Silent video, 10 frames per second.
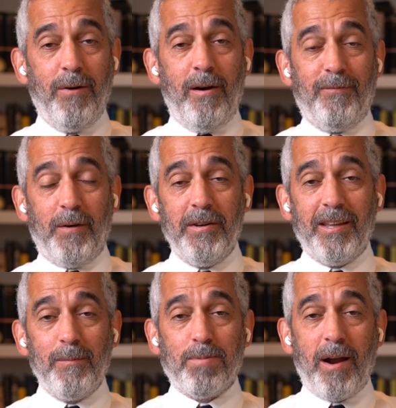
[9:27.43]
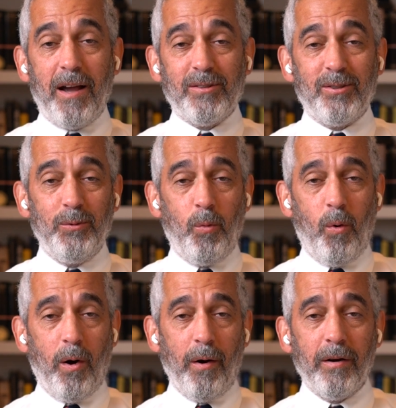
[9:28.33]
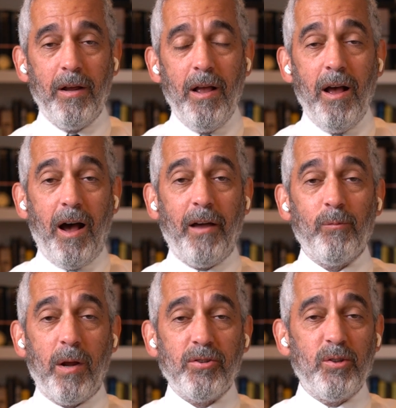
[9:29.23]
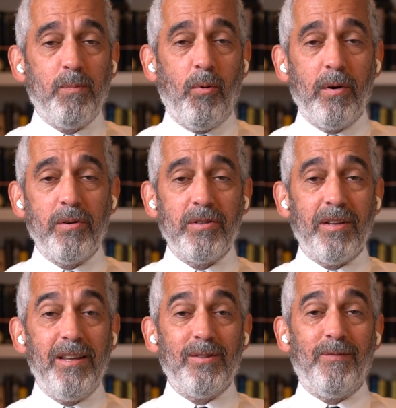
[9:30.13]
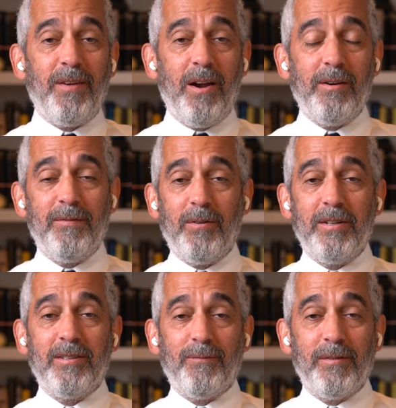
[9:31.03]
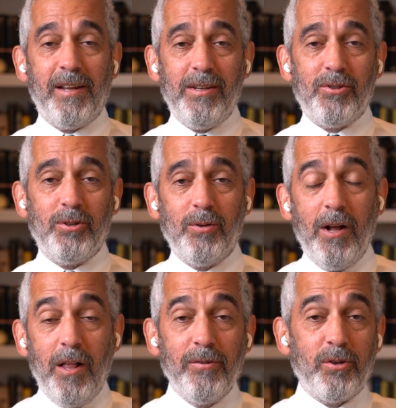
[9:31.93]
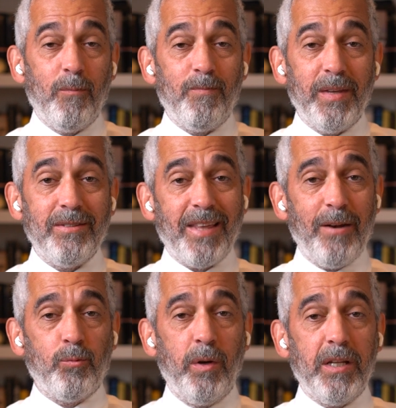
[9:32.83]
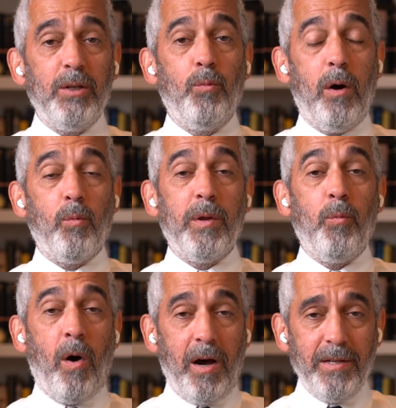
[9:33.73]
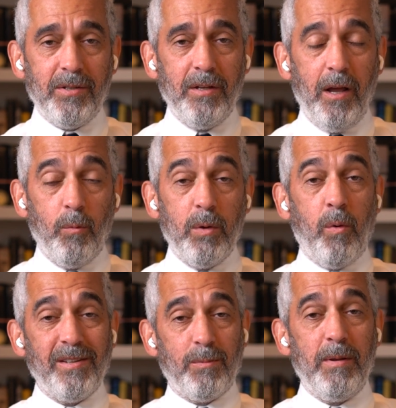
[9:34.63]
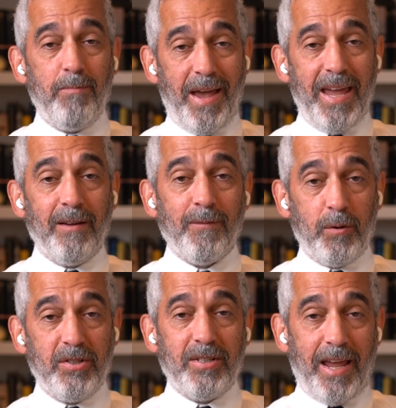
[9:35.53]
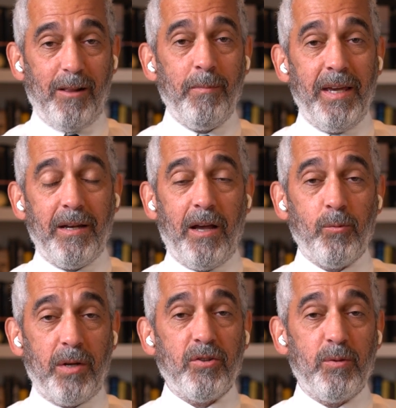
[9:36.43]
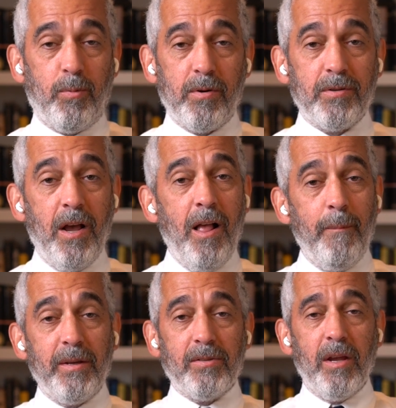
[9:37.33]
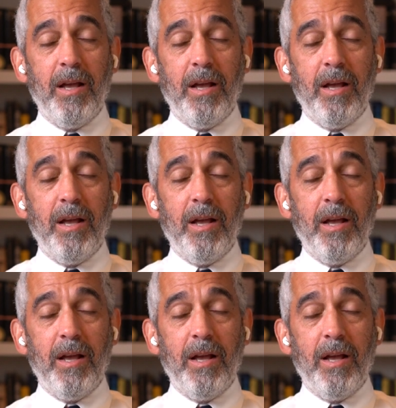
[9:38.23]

funding a proxy war on Russia's borders is a very, very different issue. So, is that really what we want? we want to be paying for a stalemate on Russia's borders because